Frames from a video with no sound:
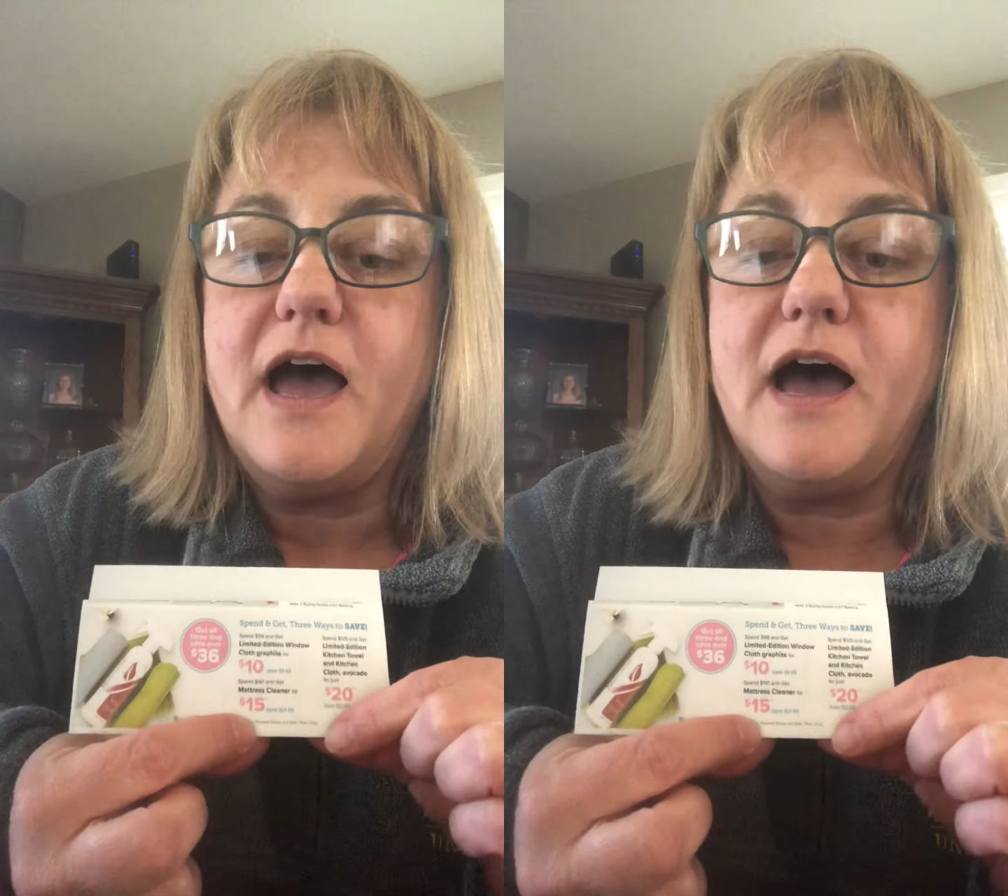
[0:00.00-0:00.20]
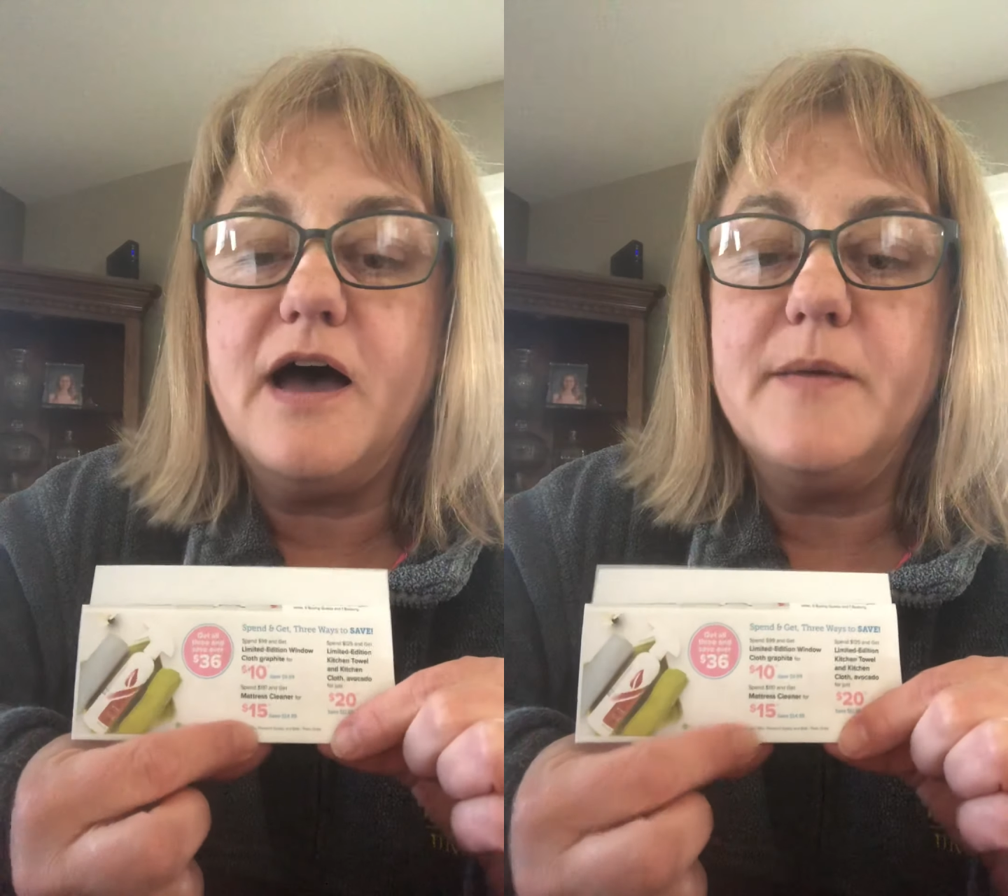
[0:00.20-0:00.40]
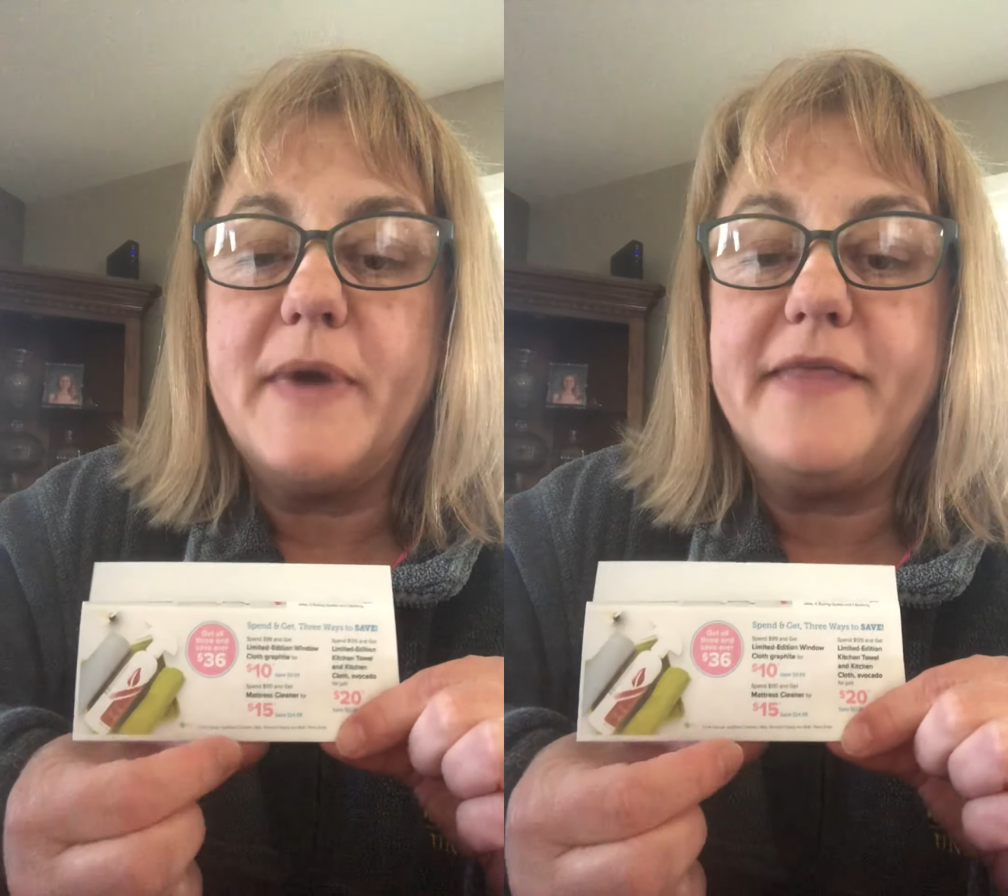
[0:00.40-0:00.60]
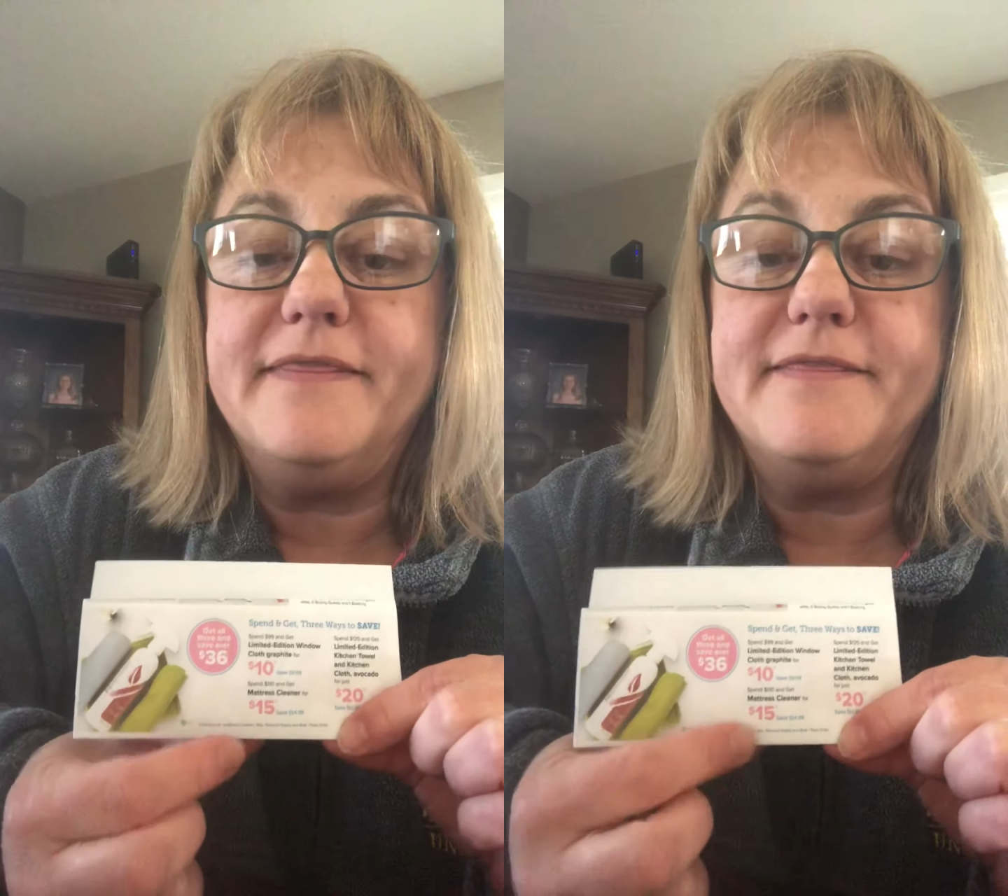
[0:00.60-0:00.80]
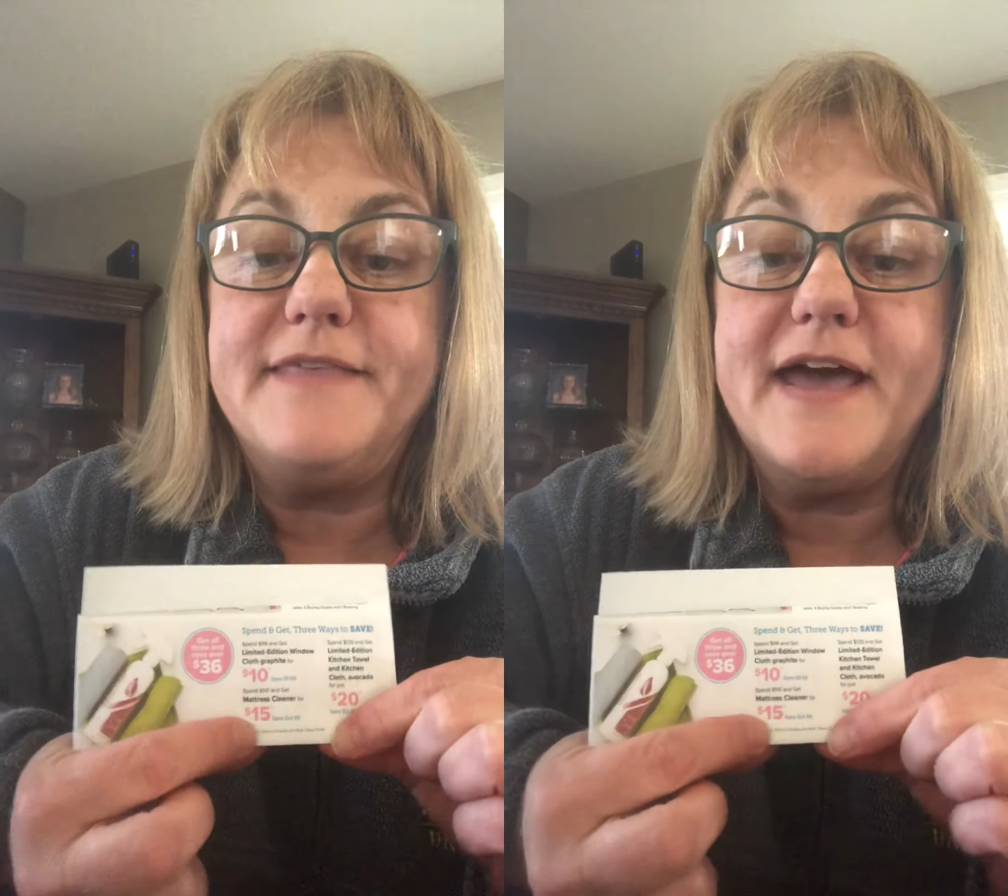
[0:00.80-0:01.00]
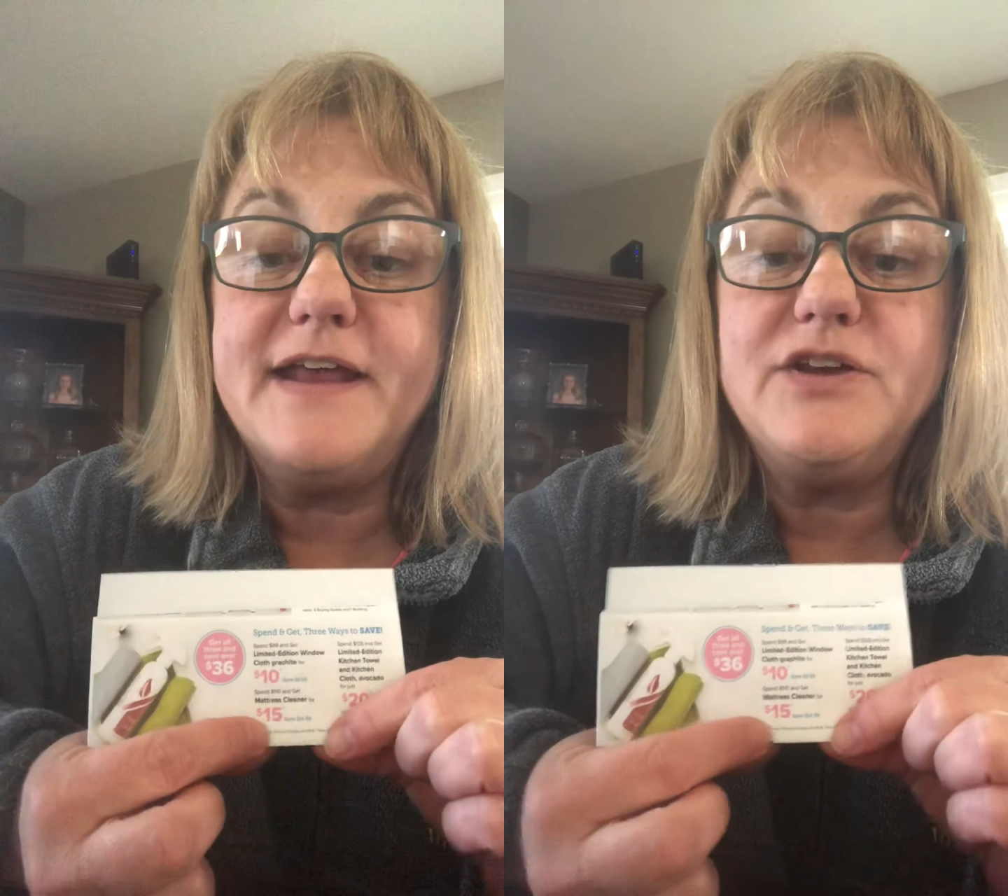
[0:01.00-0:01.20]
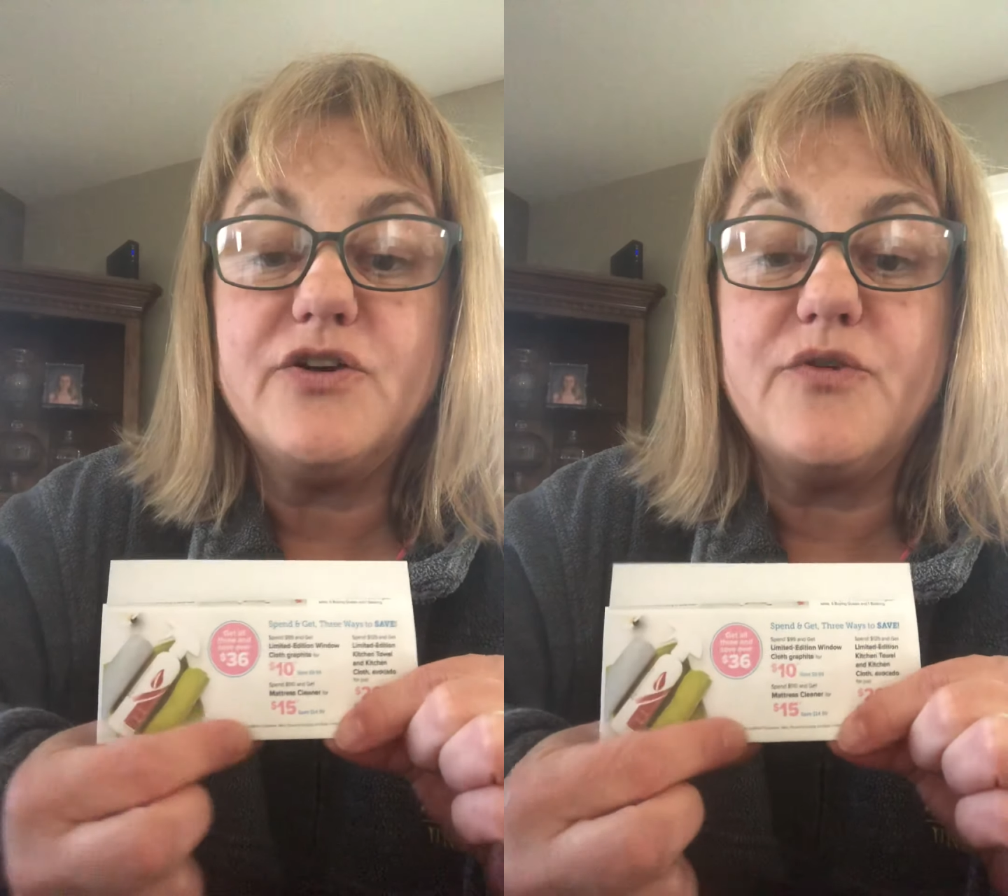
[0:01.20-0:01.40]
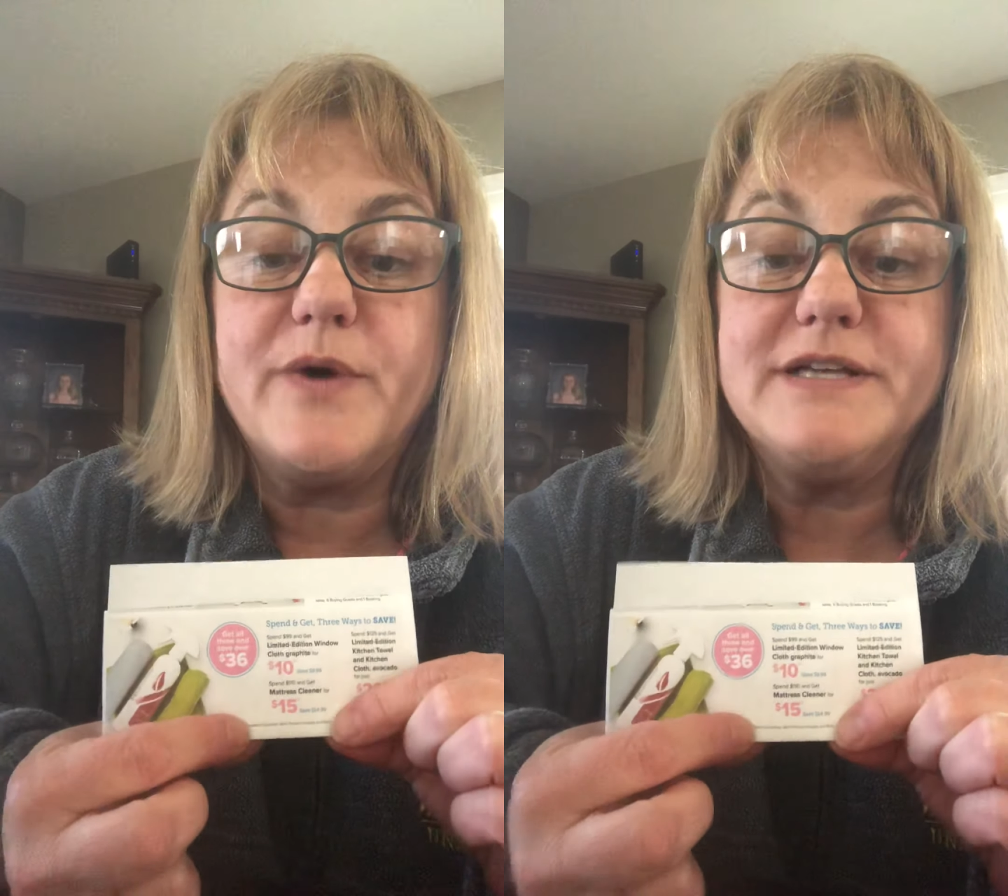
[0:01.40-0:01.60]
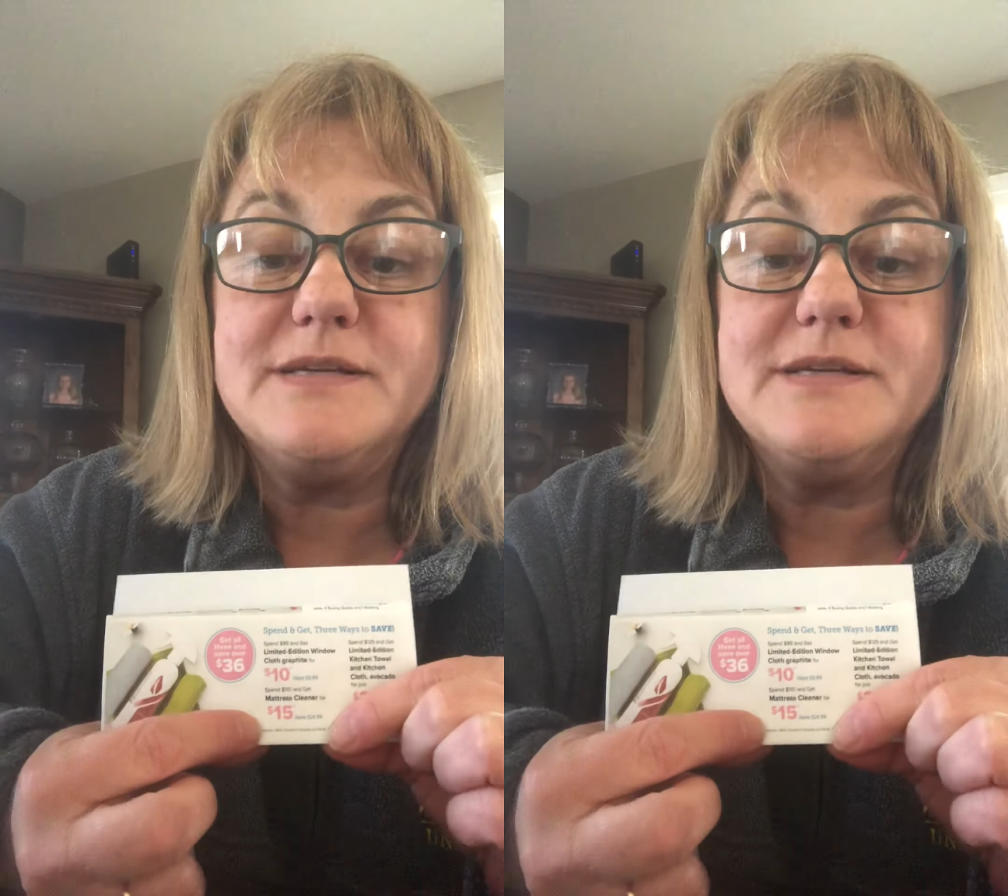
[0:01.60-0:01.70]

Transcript: And then you're going